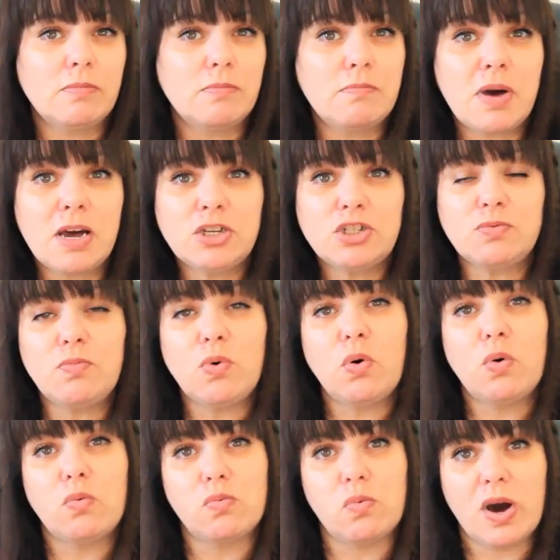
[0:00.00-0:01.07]
much
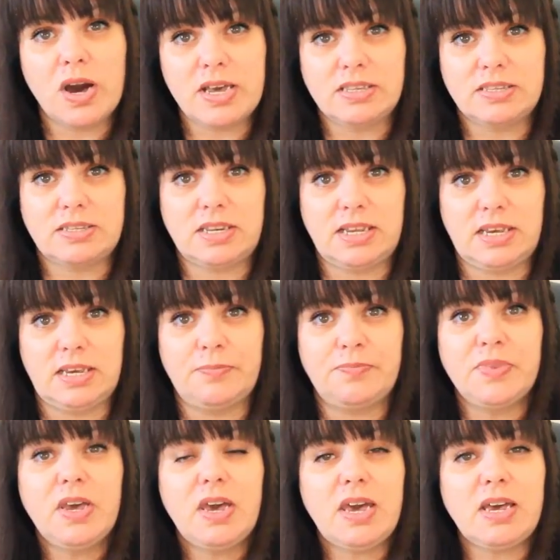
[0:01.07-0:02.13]
more wisely.
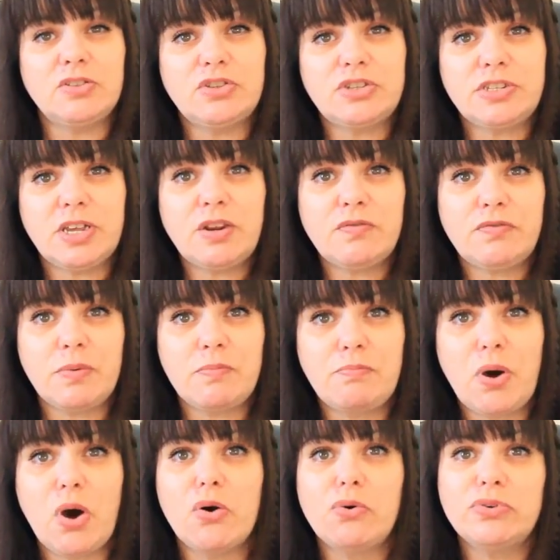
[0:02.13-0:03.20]
Instead of
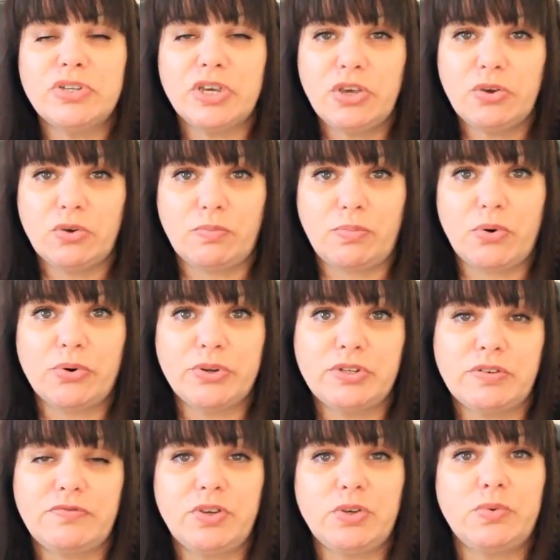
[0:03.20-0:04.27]
imposing your point
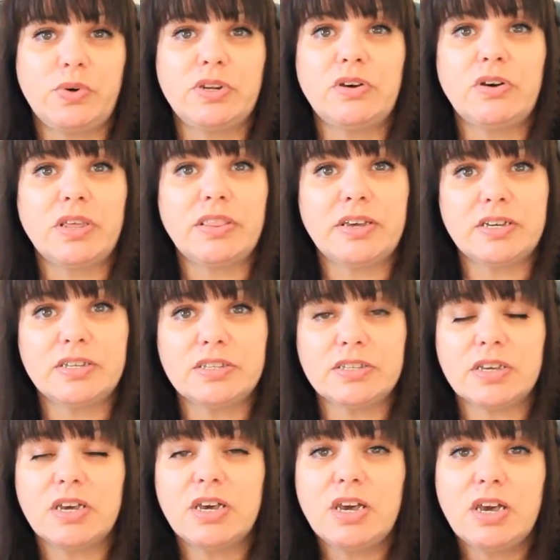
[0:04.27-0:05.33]
of view on
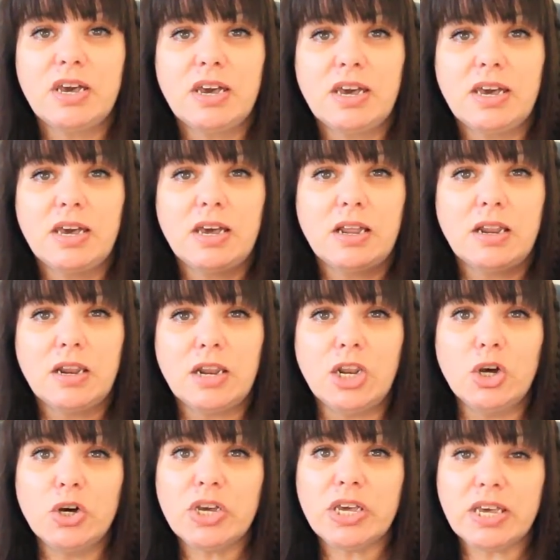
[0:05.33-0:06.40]
others,
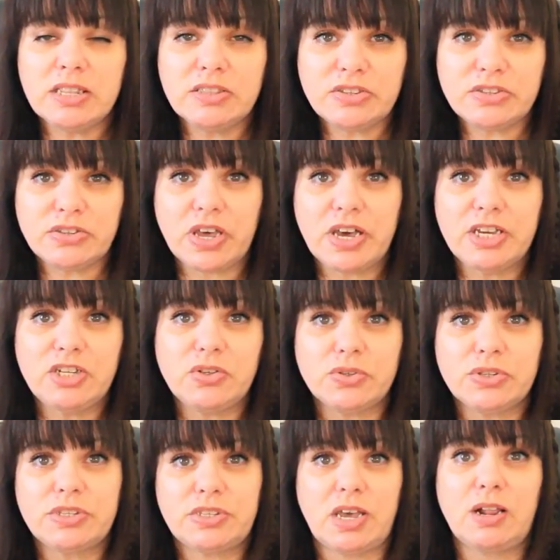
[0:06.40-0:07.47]
look inside
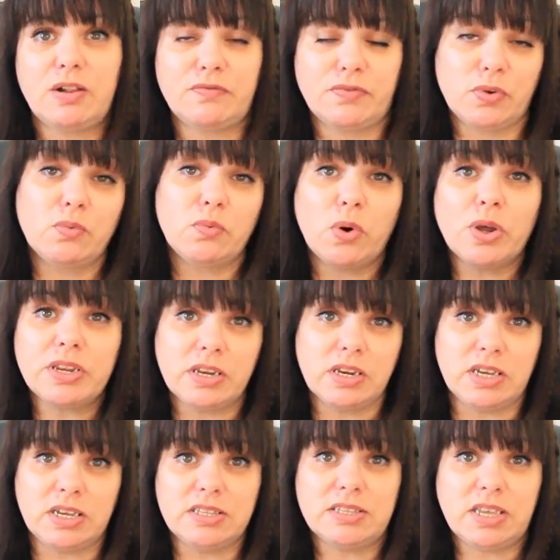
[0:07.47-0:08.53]
yourself and what
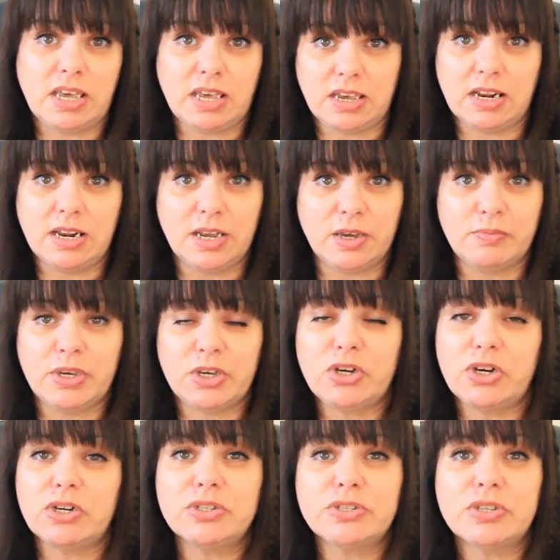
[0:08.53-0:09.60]
needs healing,
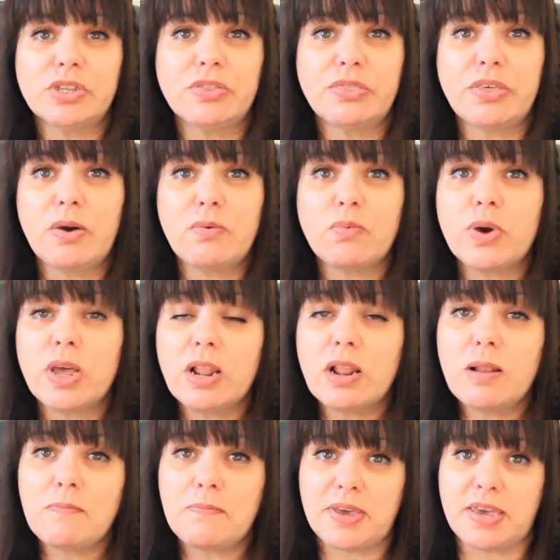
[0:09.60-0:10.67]
because there
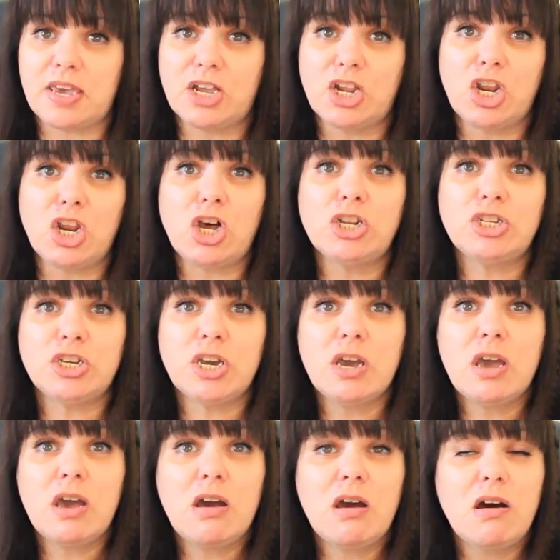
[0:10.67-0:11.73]
will be a lot
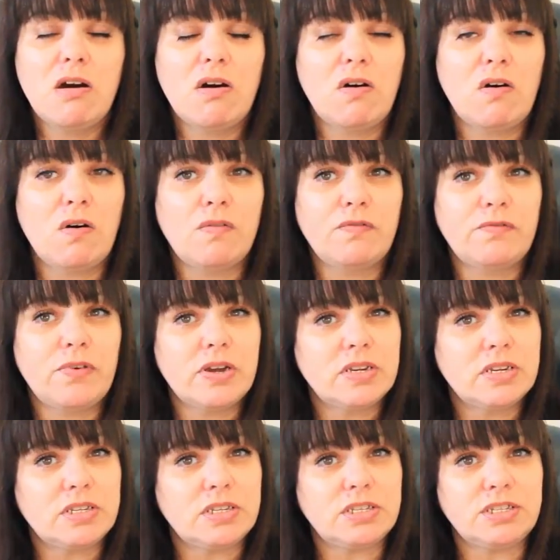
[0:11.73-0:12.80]
of
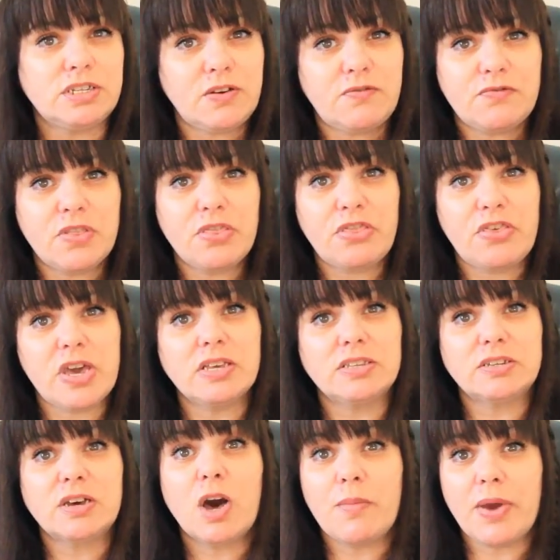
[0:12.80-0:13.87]
different
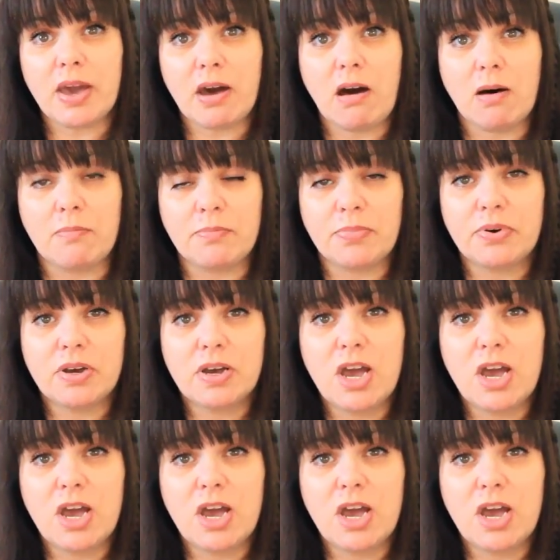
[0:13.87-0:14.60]
things coming up